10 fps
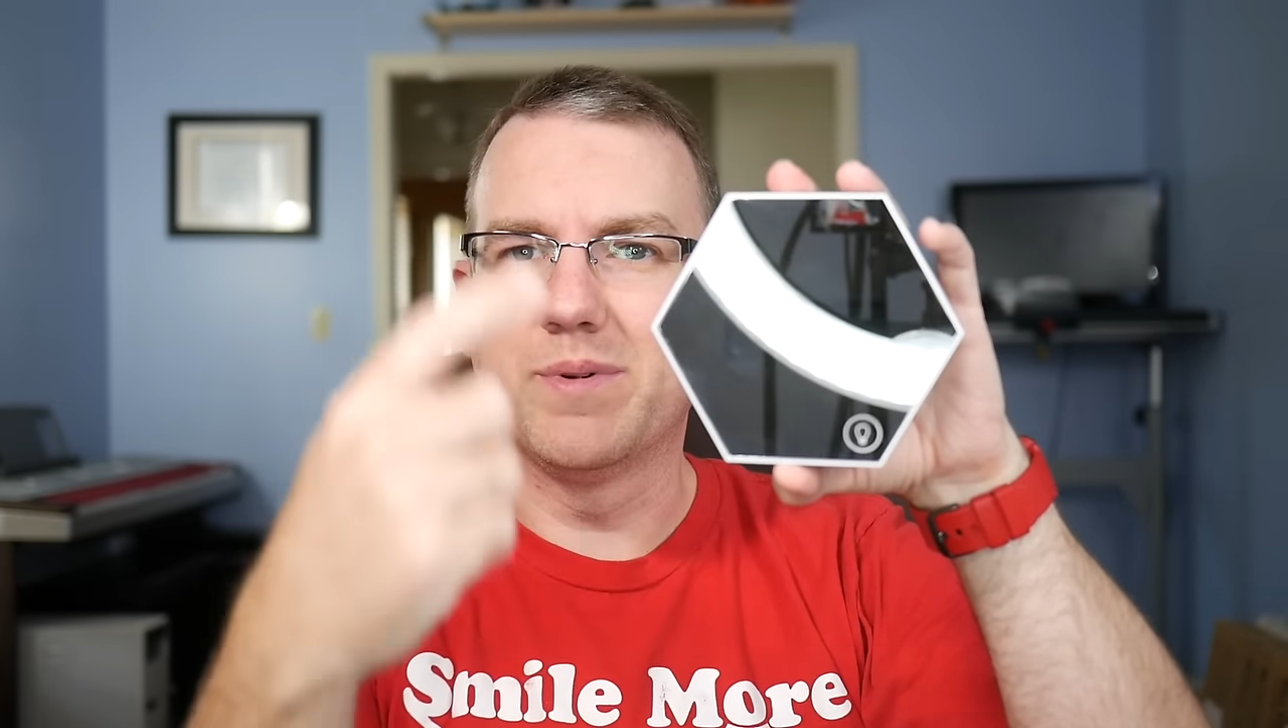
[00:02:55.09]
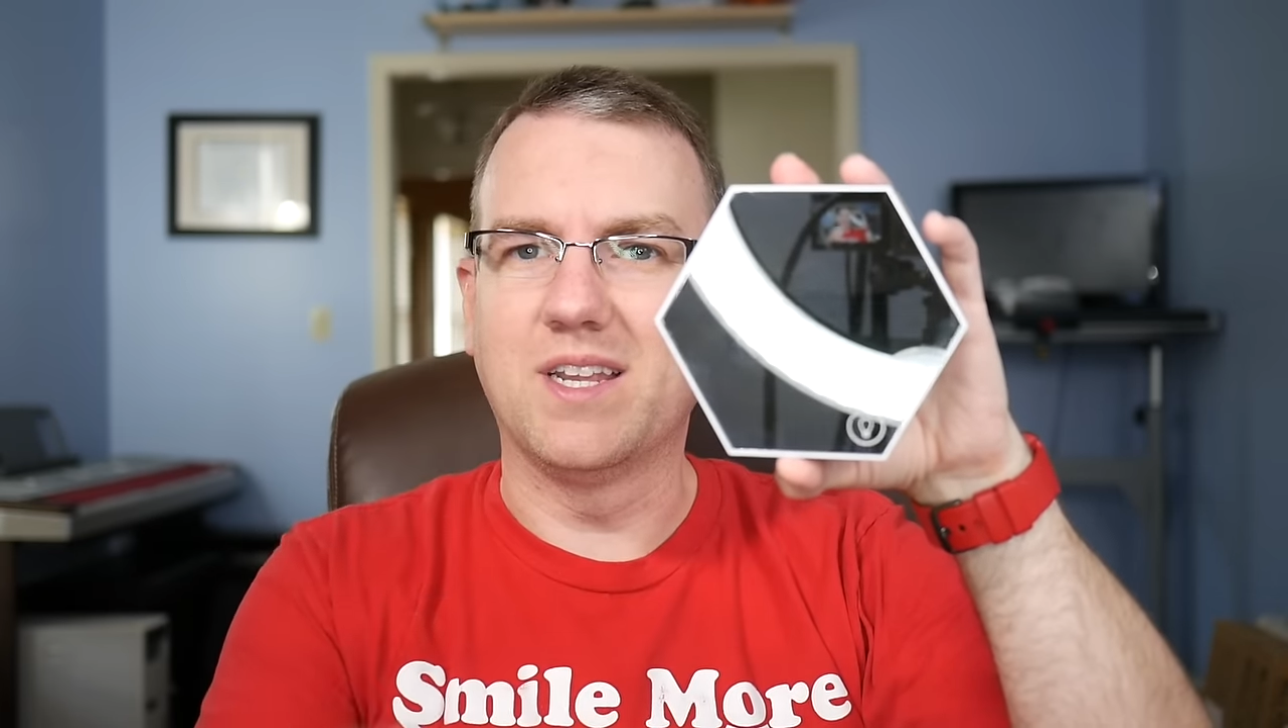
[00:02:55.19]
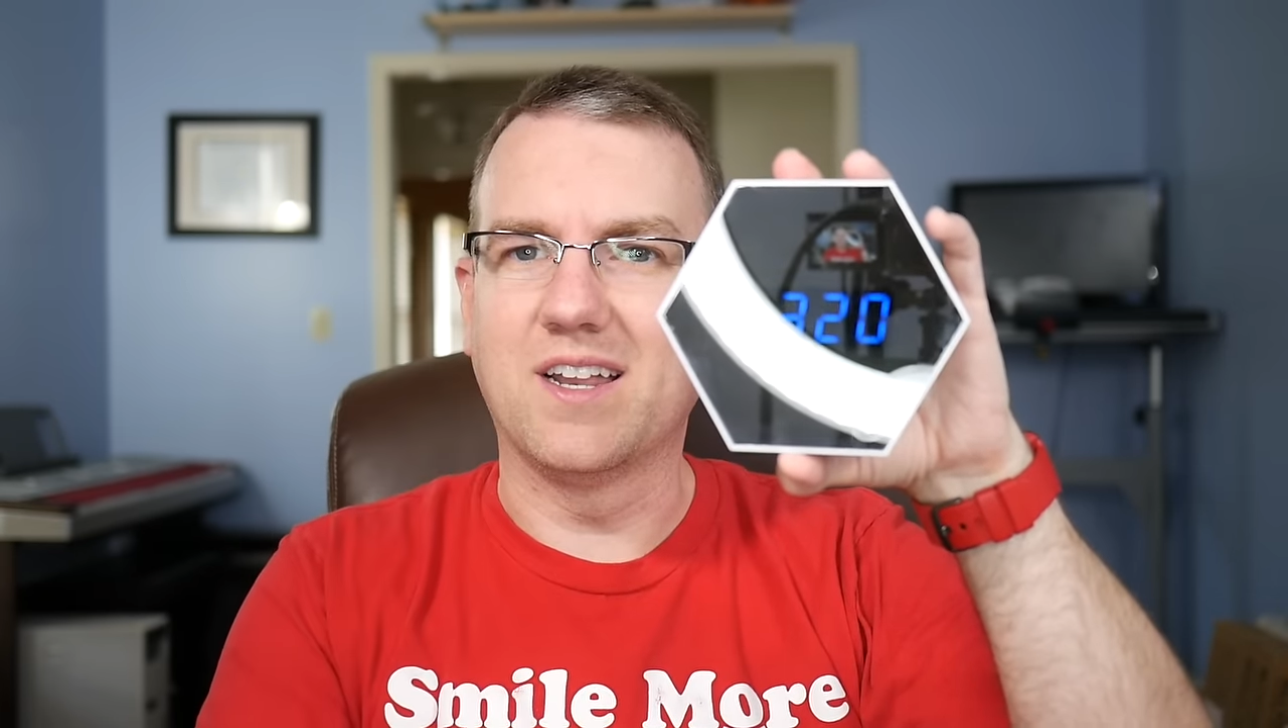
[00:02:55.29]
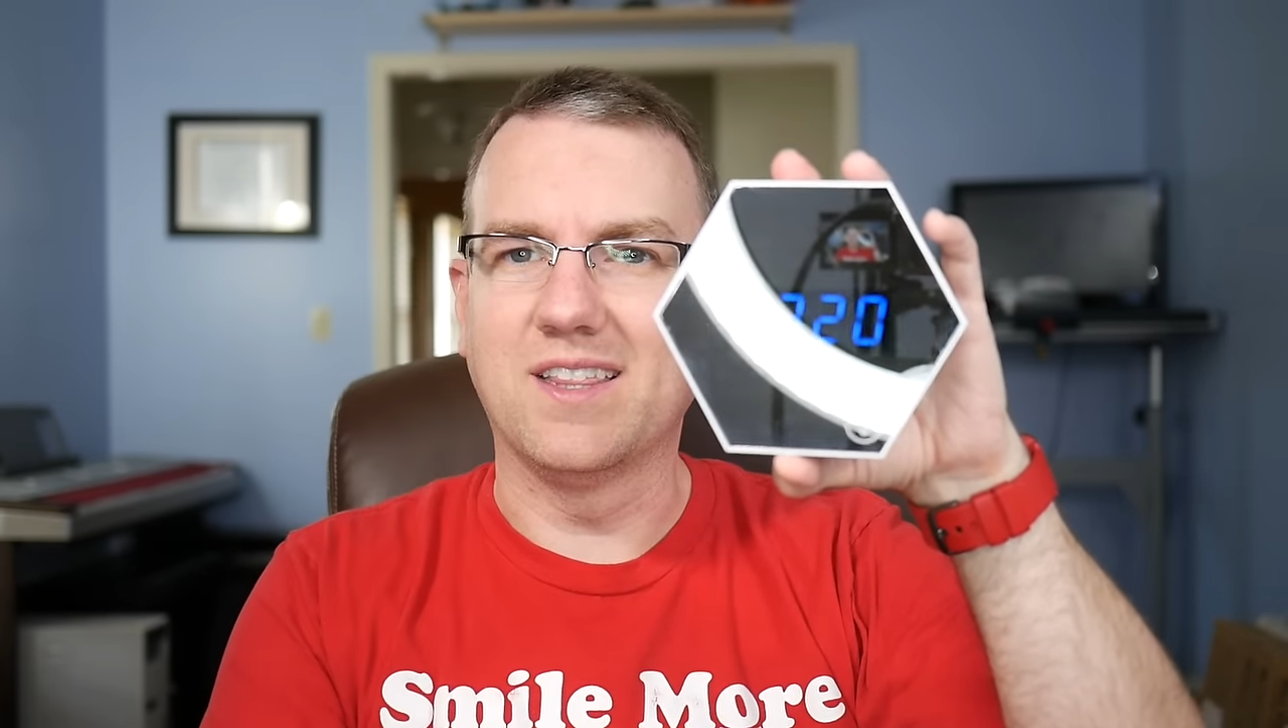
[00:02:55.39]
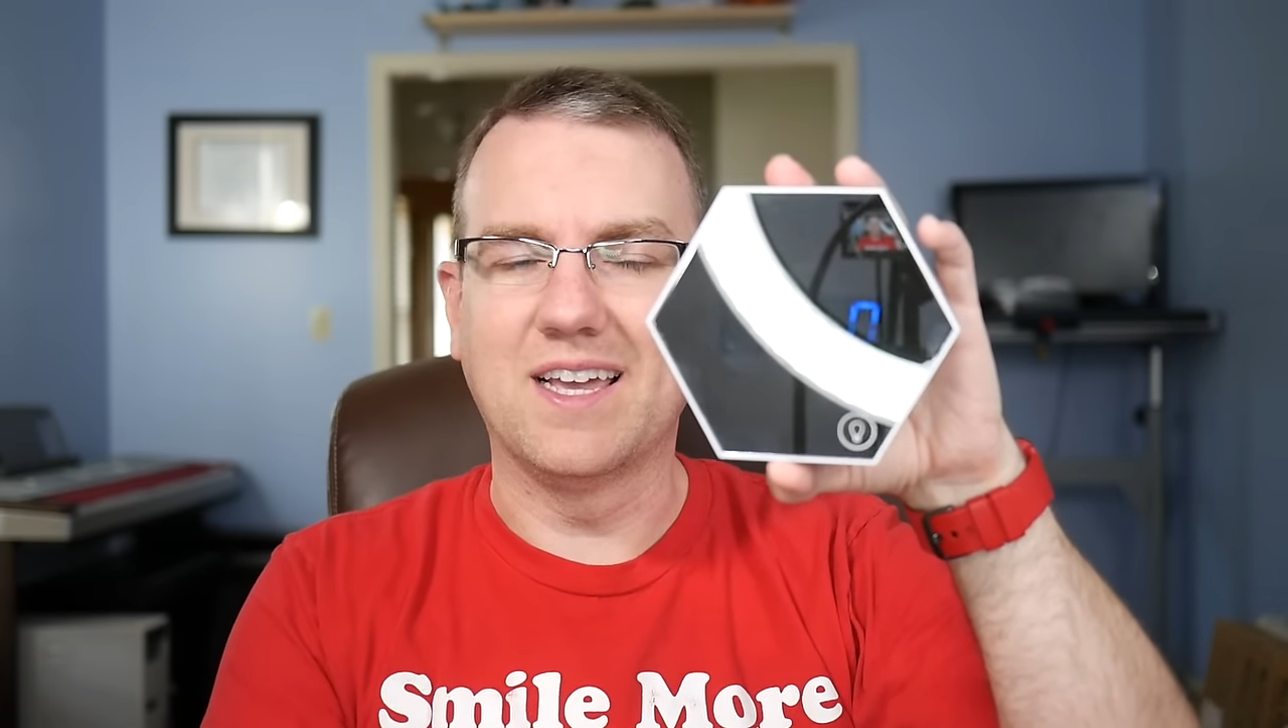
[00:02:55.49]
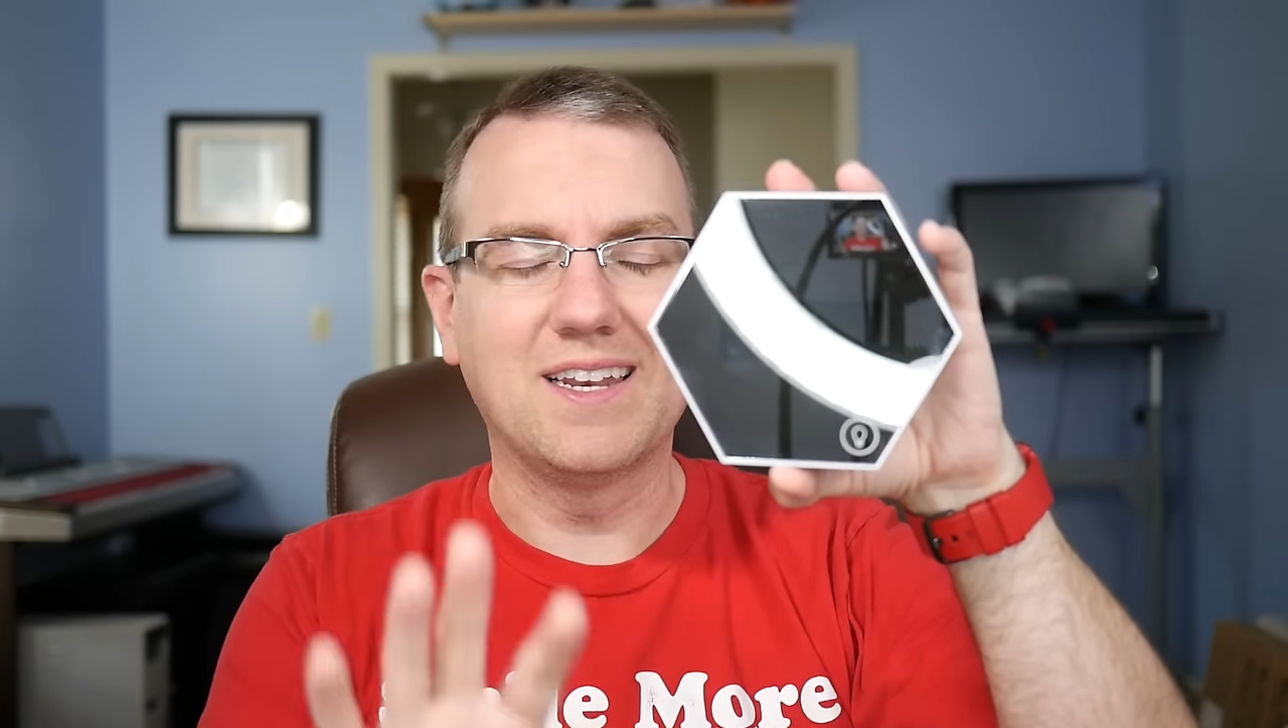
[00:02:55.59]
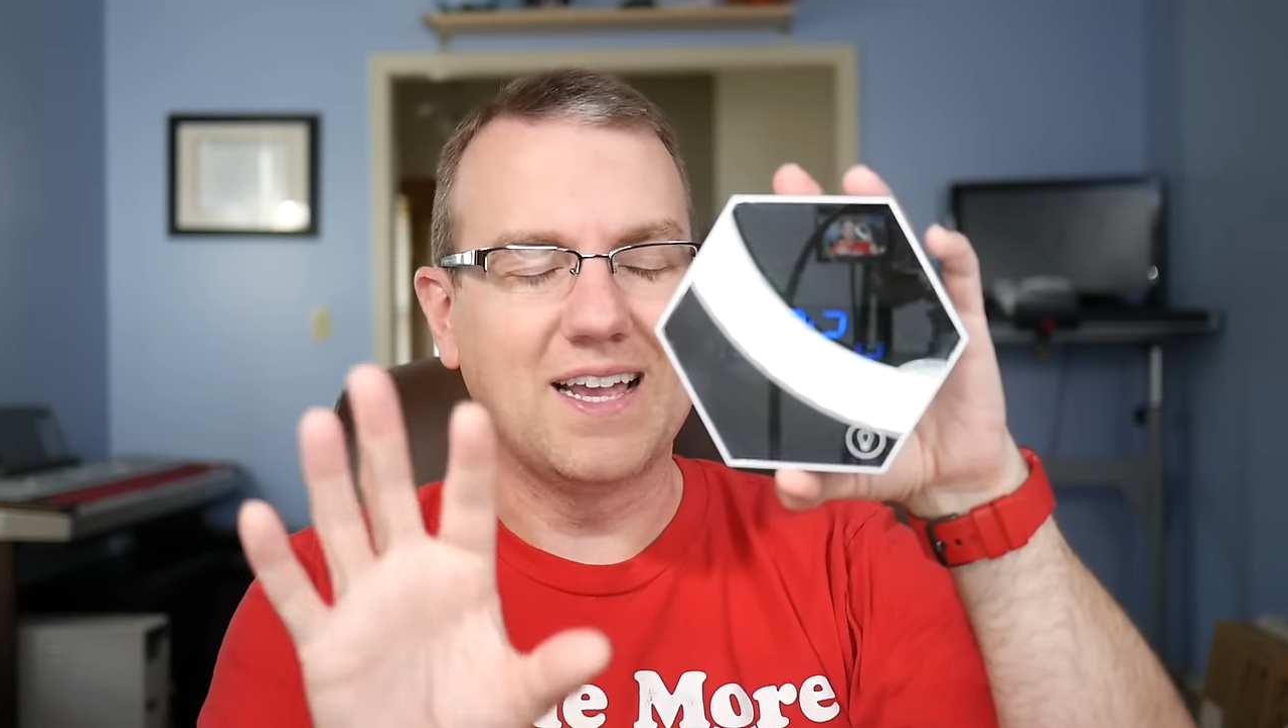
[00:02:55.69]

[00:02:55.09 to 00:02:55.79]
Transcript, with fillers: but not in that.